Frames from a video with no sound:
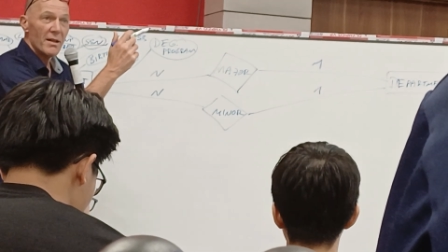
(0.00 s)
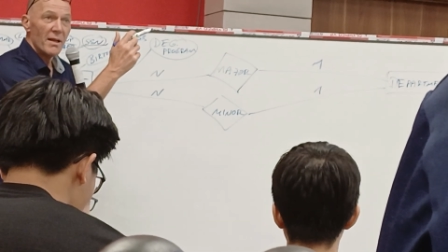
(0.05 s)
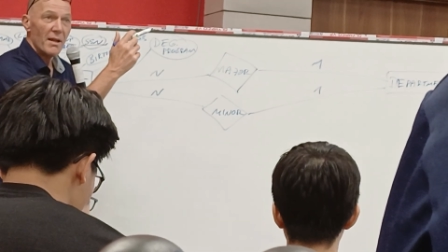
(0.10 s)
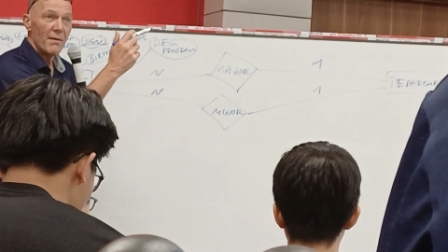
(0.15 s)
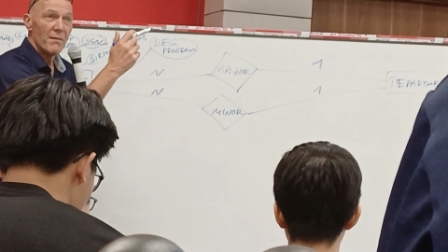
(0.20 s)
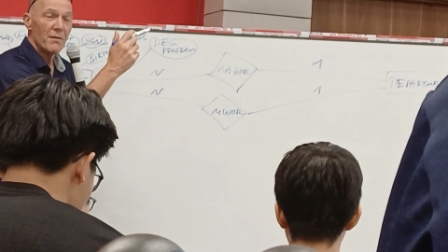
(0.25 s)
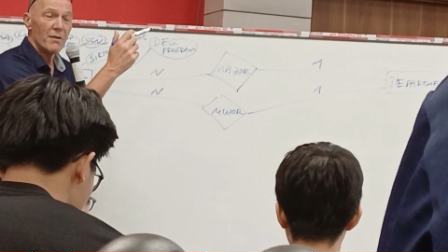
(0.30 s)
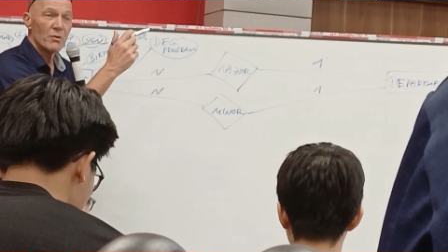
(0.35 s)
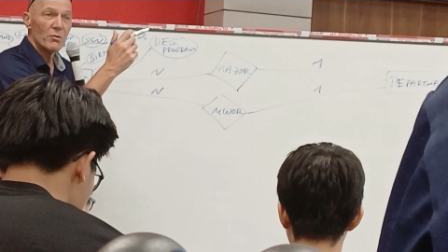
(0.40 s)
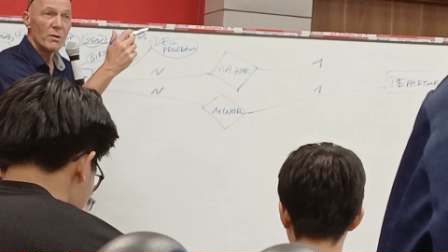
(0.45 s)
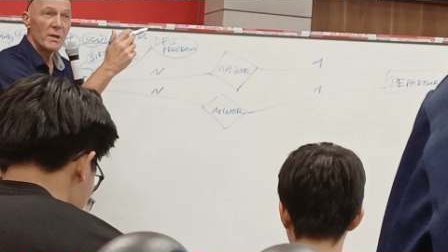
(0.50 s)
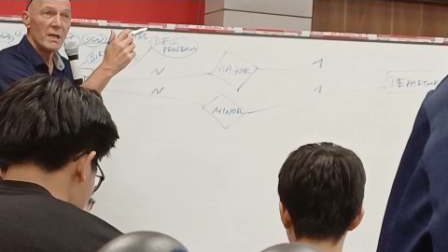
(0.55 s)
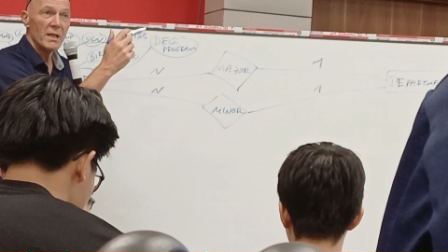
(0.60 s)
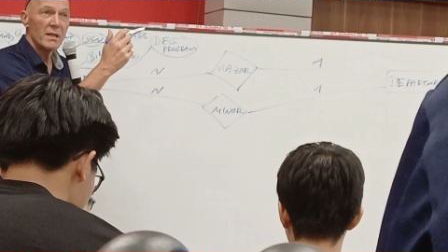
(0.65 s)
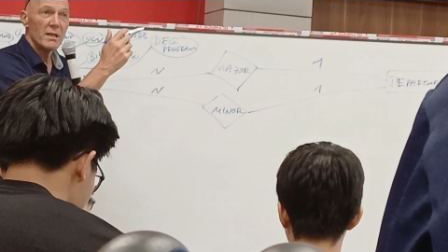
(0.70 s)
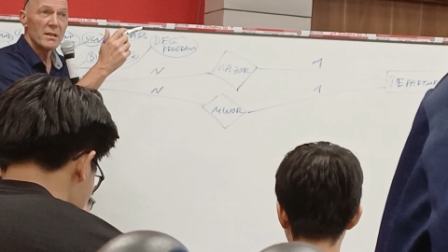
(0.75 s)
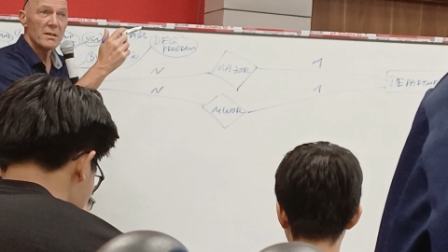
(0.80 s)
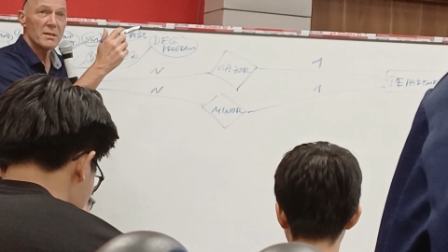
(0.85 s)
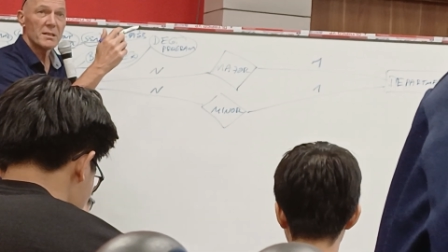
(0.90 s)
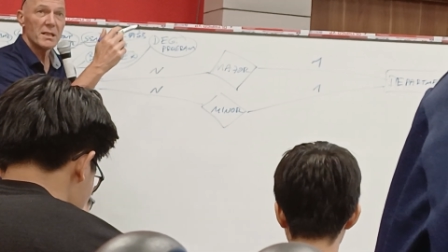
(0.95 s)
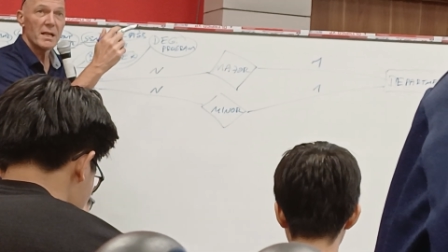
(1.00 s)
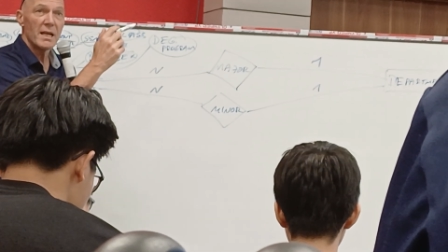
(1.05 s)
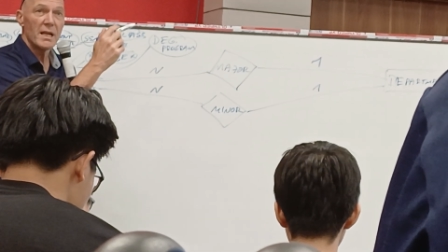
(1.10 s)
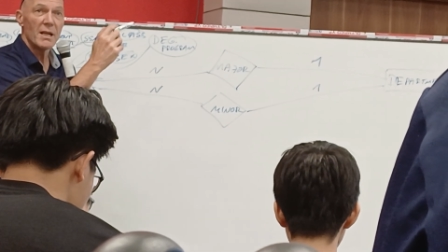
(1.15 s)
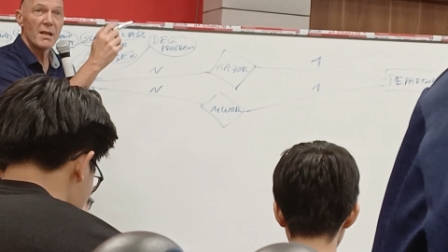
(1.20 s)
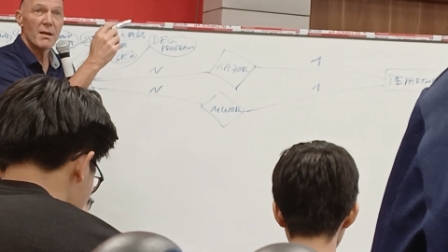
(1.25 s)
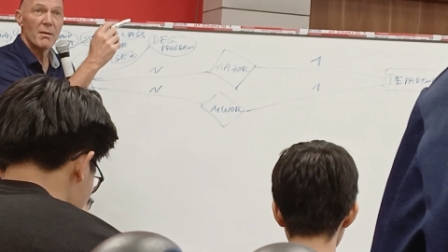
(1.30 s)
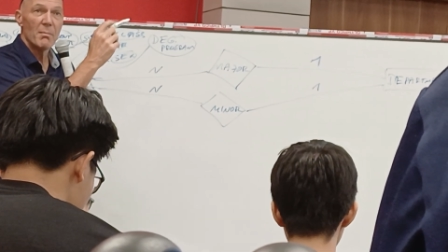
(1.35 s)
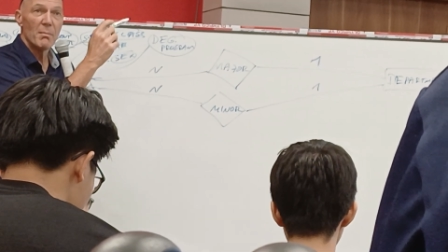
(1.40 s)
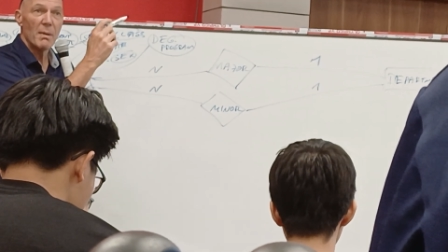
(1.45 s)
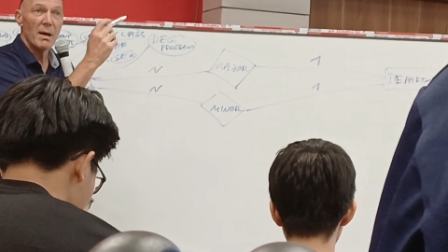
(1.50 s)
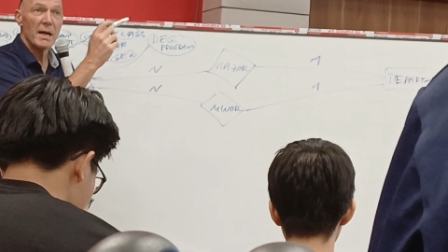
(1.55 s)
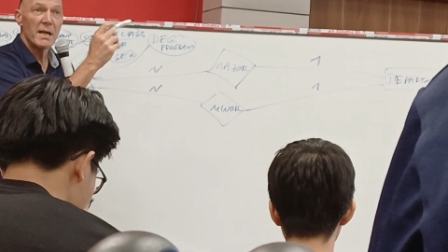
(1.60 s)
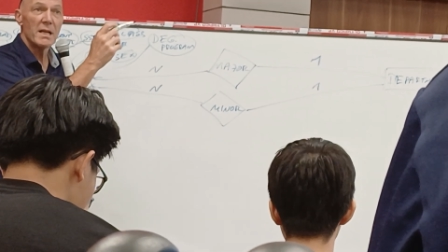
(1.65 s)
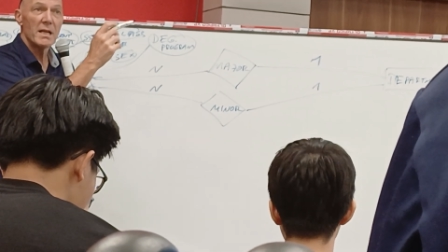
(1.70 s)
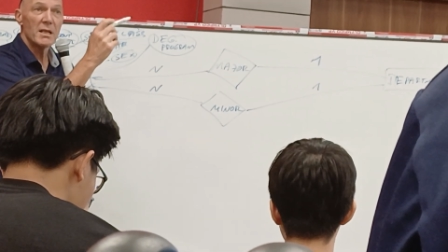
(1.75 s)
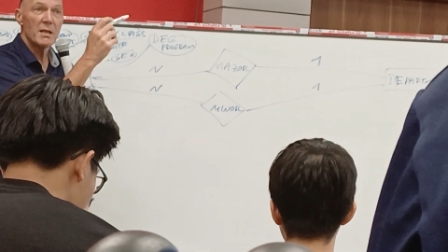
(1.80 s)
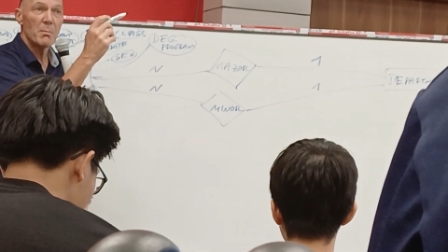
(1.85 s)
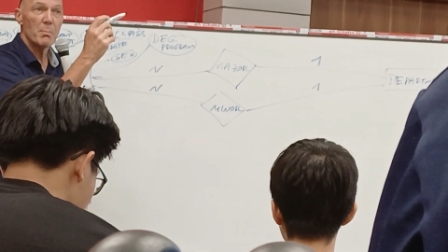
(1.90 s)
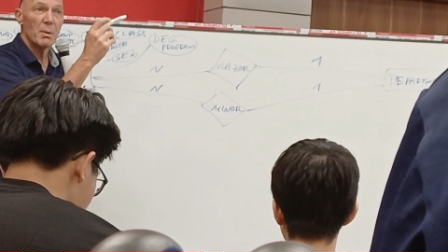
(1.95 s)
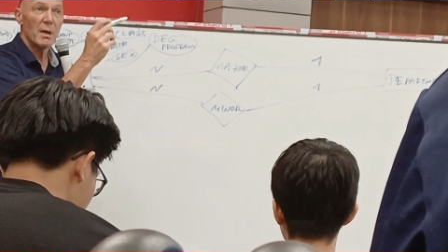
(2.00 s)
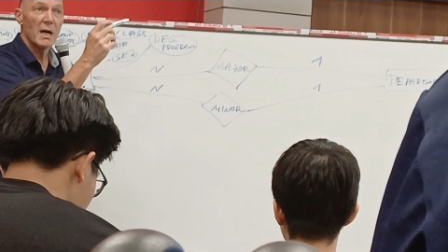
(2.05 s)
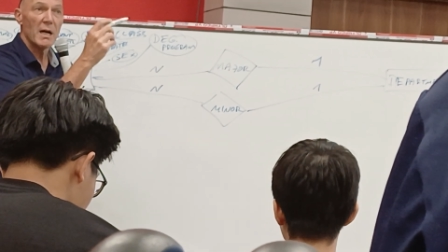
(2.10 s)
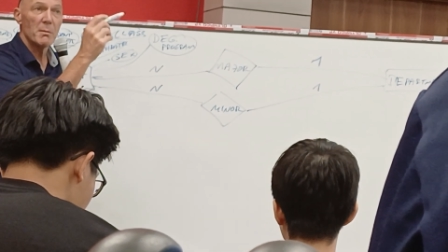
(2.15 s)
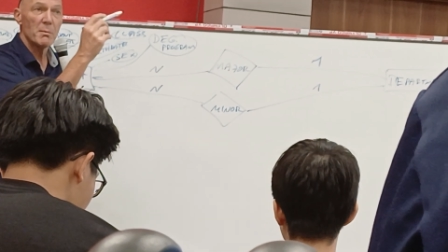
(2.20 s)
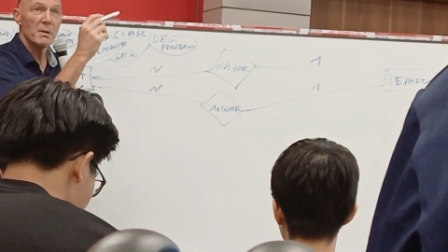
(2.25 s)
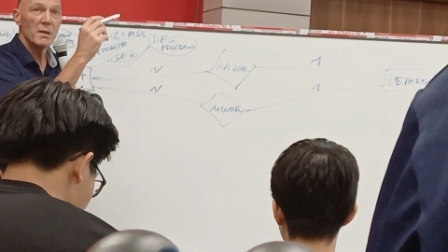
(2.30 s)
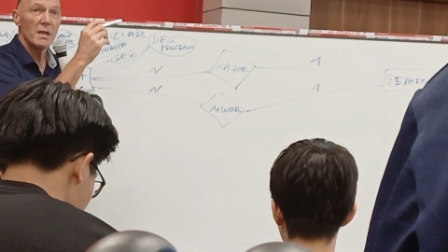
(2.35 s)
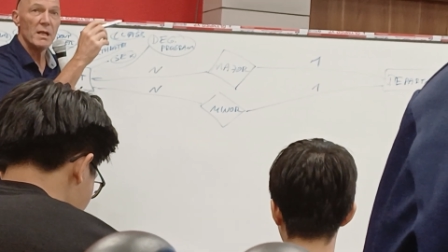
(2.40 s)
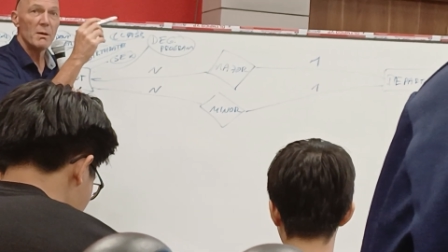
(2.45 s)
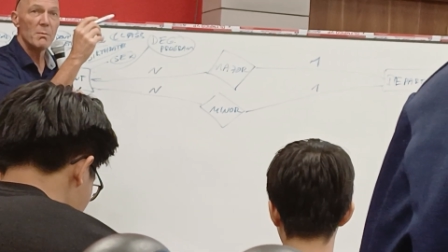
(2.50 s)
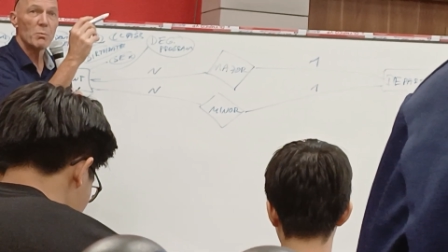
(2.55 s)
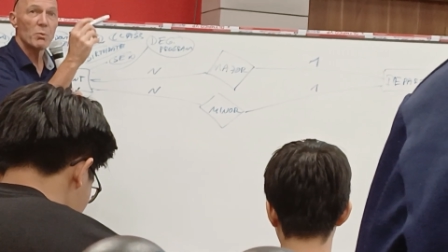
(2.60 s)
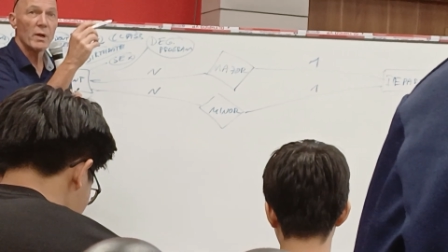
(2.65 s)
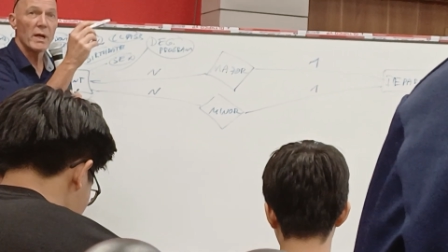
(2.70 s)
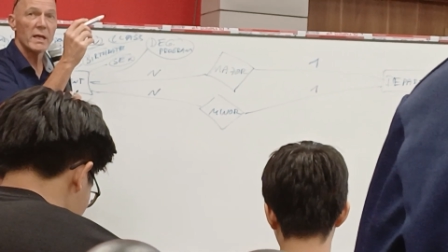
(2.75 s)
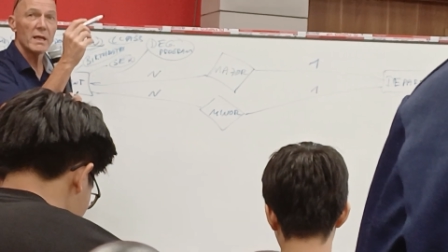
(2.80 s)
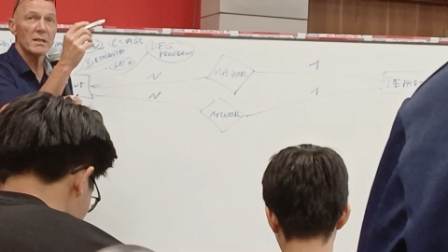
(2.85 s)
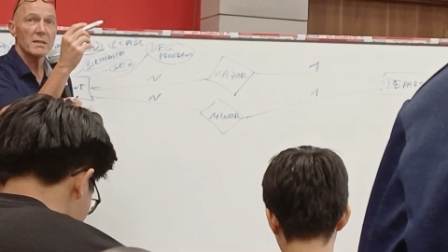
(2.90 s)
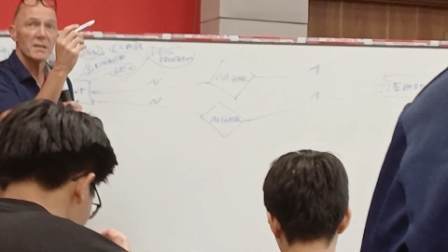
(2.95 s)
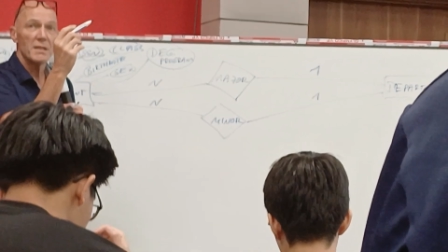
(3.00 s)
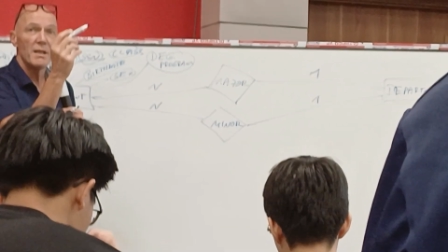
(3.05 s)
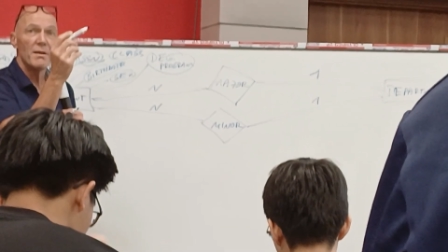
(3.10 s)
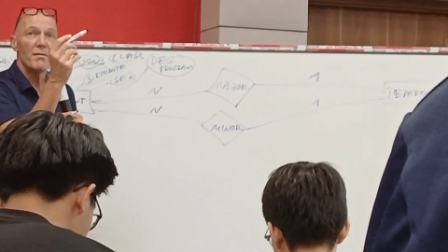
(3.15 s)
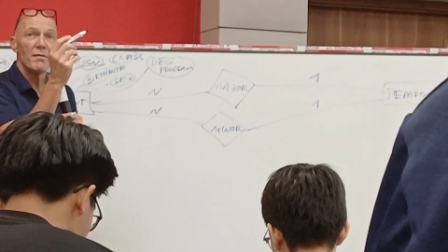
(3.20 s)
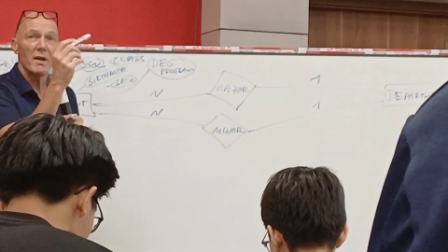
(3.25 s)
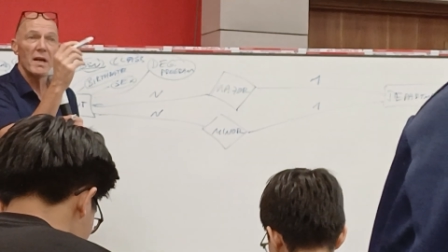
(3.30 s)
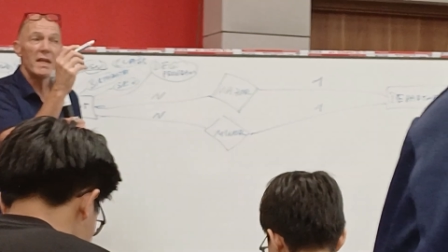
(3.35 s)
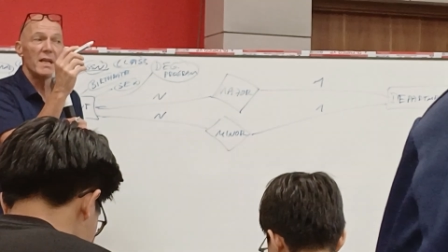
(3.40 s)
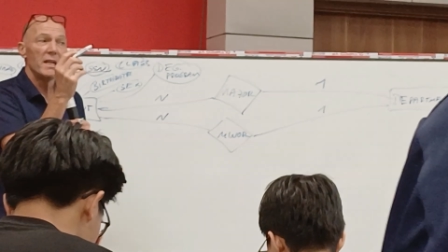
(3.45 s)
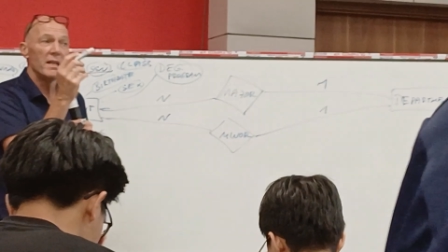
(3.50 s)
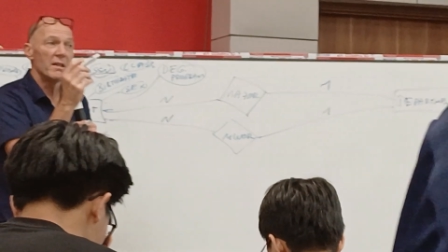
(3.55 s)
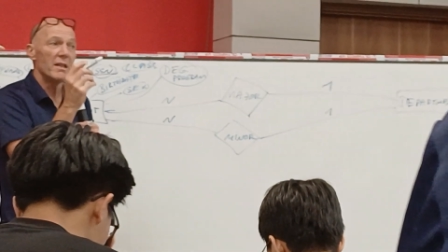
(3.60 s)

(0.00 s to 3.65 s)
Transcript: If you read, it's saying minor department in brackets, if any.